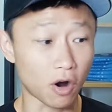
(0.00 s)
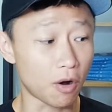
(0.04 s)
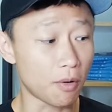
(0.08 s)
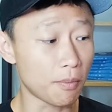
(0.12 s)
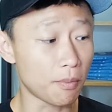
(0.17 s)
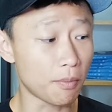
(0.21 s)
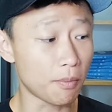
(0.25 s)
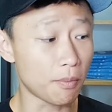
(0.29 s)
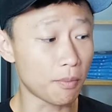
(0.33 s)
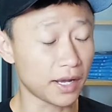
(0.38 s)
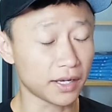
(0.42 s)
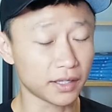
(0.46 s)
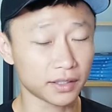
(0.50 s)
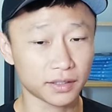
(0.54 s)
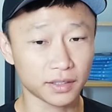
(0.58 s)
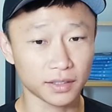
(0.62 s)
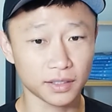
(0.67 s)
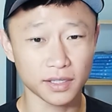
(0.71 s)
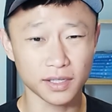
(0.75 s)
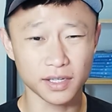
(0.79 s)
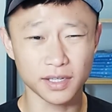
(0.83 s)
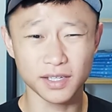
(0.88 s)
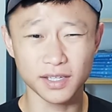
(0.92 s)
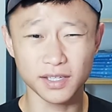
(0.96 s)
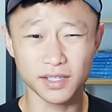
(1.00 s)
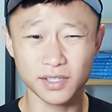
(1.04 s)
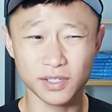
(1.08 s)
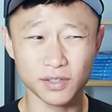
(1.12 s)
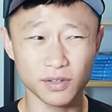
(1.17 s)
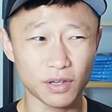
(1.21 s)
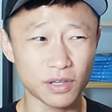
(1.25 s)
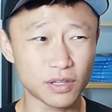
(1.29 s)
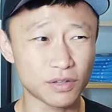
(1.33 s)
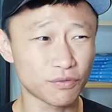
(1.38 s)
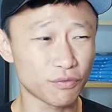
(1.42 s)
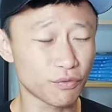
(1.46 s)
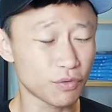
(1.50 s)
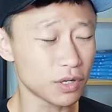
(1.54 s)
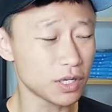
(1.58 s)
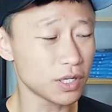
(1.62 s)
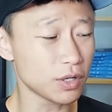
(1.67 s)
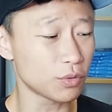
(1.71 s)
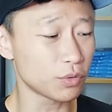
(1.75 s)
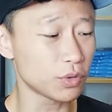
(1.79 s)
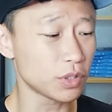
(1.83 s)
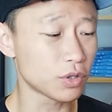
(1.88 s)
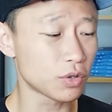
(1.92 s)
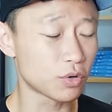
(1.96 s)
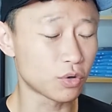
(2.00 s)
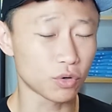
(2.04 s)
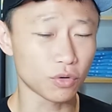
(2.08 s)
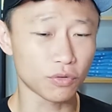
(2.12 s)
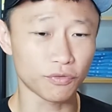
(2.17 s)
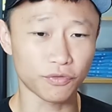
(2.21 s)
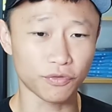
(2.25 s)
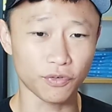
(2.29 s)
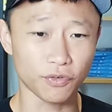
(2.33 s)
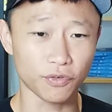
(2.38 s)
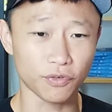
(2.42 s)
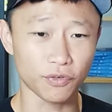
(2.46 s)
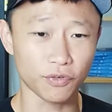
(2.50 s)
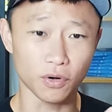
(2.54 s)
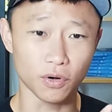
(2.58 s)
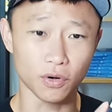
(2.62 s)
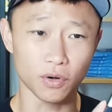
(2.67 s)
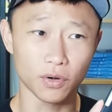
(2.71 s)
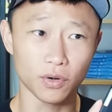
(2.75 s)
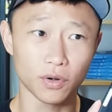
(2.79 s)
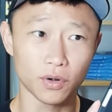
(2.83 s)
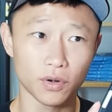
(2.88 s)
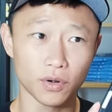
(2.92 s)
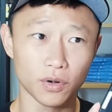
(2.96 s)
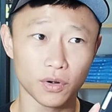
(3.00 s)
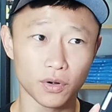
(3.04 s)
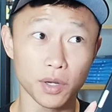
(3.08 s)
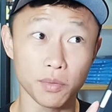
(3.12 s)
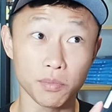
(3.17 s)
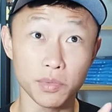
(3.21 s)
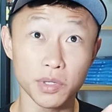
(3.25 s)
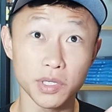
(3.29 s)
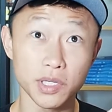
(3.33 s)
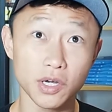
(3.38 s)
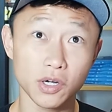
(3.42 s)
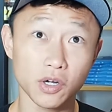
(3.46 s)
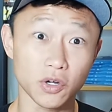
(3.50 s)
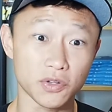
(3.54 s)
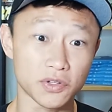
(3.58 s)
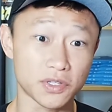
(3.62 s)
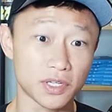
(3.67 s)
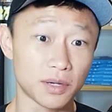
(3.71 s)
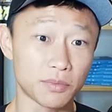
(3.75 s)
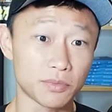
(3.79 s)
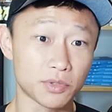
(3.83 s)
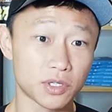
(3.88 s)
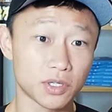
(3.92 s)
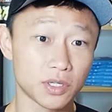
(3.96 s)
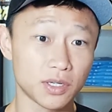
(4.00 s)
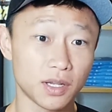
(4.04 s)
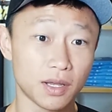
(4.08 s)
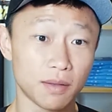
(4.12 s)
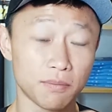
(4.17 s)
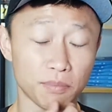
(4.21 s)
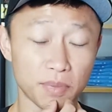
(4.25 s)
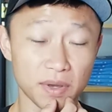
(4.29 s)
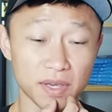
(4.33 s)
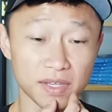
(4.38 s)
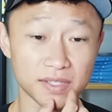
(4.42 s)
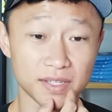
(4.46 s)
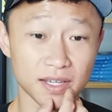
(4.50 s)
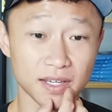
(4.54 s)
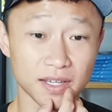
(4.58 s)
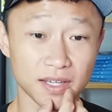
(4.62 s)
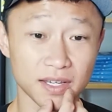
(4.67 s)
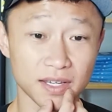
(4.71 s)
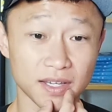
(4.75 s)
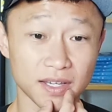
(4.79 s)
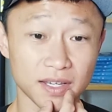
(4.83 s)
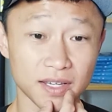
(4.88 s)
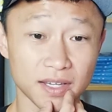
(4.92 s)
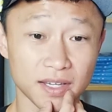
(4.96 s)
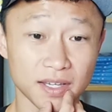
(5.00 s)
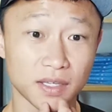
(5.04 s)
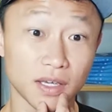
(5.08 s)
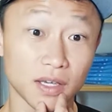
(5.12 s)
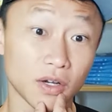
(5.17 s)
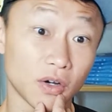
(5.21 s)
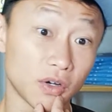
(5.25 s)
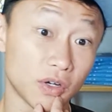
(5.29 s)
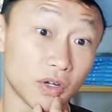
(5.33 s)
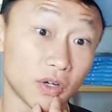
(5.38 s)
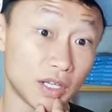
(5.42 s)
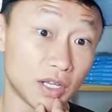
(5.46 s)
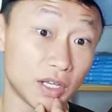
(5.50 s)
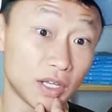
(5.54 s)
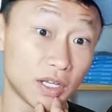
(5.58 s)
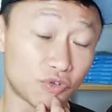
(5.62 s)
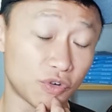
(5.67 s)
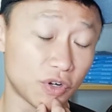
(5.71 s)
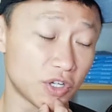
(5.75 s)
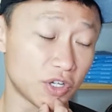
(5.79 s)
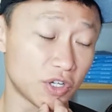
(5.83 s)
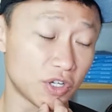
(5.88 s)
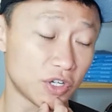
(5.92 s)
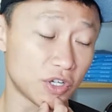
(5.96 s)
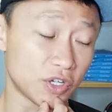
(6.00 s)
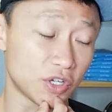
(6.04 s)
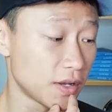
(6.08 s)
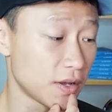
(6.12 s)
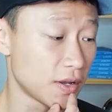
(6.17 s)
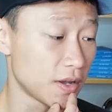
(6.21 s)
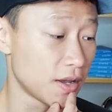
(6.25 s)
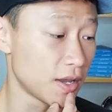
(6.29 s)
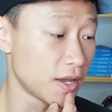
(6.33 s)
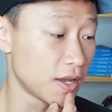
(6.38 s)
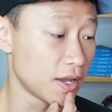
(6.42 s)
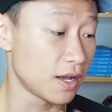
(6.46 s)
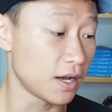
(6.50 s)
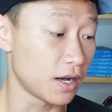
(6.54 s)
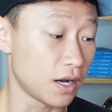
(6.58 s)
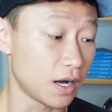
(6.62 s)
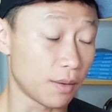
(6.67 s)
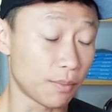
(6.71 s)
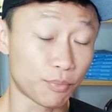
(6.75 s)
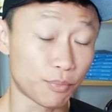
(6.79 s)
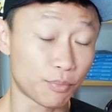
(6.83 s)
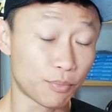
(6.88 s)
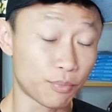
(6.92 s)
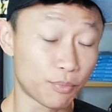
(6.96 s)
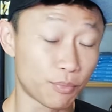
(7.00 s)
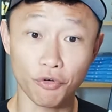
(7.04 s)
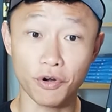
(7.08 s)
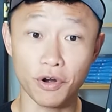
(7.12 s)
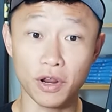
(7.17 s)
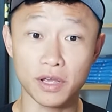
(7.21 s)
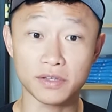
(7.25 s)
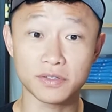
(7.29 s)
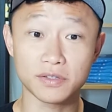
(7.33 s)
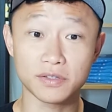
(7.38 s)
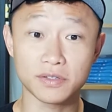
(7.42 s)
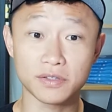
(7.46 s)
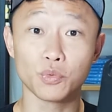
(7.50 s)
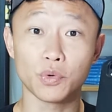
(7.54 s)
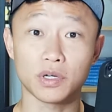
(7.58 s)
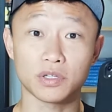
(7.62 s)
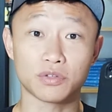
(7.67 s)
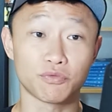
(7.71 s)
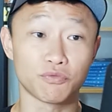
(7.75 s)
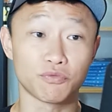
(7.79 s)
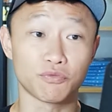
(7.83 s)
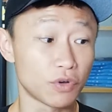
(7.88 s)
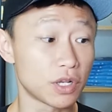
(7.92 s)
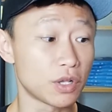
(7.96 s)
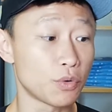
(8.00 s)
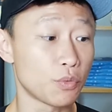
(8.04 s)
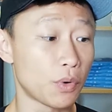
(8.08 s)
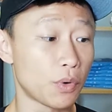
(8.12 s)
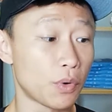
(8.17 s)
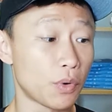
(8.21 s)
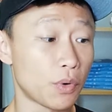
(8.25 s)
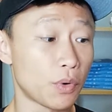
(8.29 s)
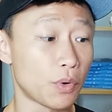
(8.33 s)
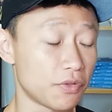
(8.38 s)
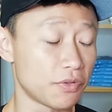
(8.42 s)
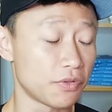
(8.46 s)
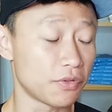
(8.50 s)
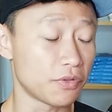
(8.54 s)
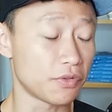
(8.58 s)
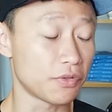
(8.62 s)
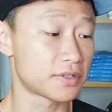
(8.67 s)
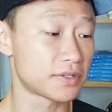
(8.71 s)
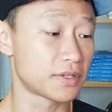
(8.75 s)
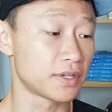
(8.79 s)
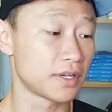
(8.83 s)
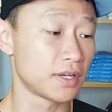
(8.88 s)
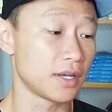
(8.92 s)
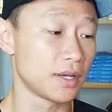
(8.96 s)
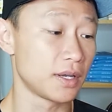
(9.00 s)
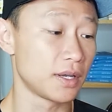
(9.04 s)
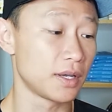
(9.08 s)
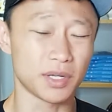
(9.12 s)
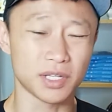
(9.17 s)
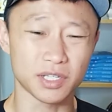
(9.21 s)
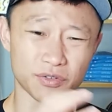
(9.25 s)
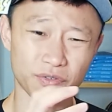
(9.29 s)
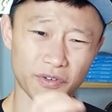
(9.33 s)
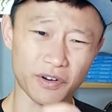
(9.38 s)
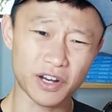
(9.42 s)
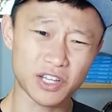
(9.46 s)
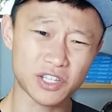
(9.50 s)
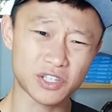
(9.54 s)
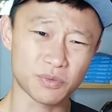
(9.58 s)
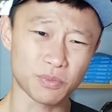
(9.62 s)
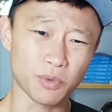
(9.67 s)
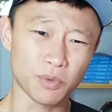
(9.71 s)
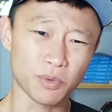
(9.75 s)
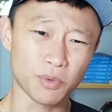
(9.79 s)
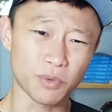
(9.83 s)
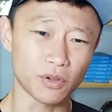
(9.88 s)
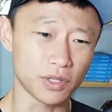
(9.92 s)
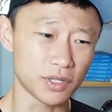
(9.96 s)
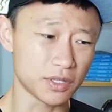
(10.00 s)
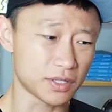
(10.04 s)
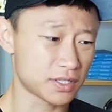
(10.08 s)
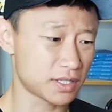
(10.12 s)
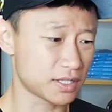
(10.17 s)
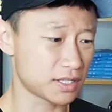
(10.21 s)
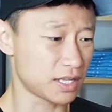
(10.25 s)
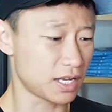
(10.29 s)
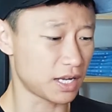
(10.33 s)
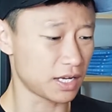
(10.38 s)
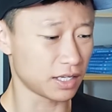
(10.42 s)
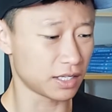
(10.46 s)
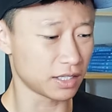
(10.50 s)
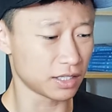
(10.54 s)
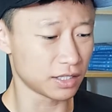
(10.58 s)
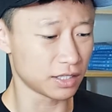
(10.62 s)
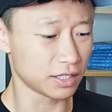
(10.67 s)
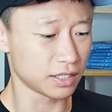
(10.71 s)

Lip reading: and compact, is really only good for media consumption and basic note taking or illustration. Procreate still works really well on this, but it's very small. It's like